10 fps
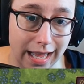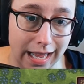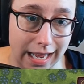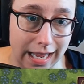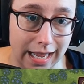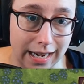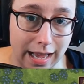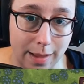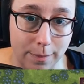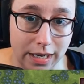And
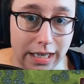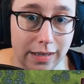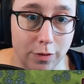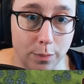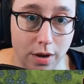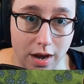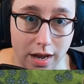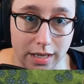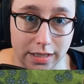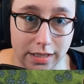I might even
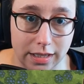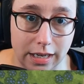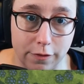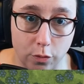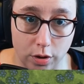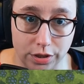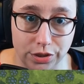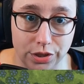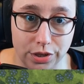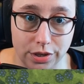pause the
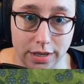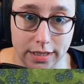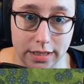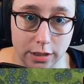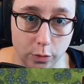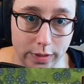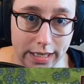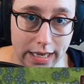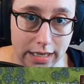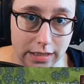forester until we
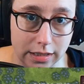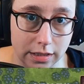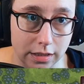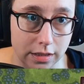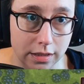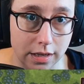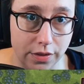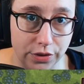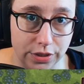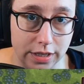get
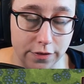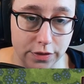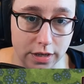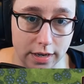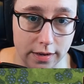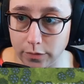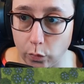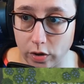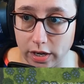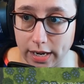other stuff done.
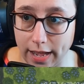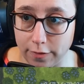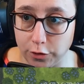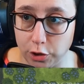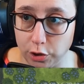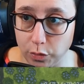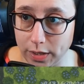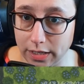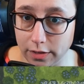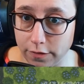We're going to have 2
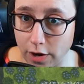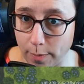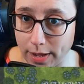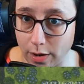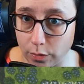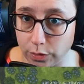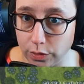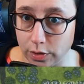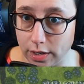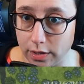in the
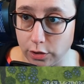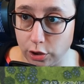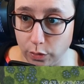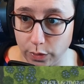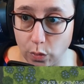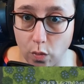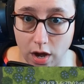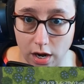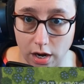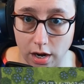farmhouse, 2 in the
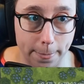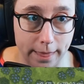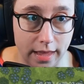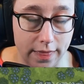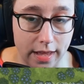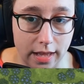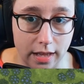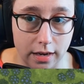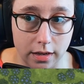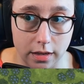water, and
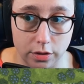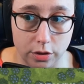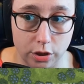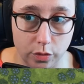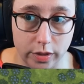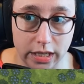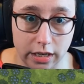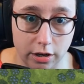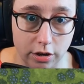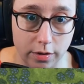then 2 in
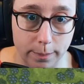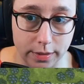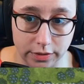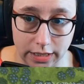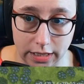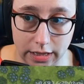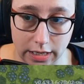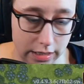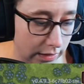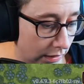here building
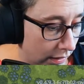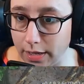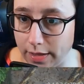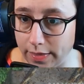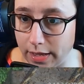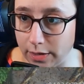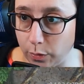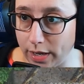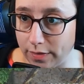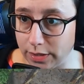things. And then do
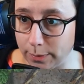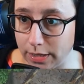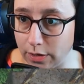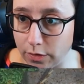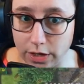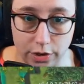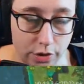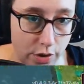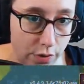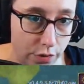we have somebody over here?
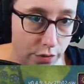No.